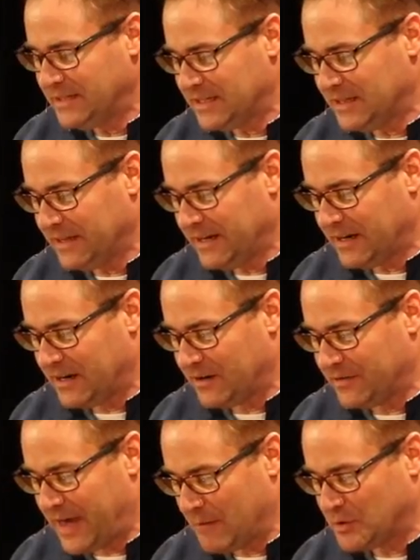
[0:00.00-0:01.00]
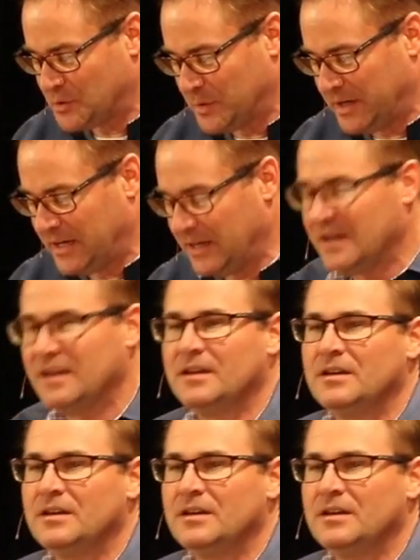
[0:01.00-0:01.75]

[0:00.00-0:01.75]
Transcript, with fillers: declare that which we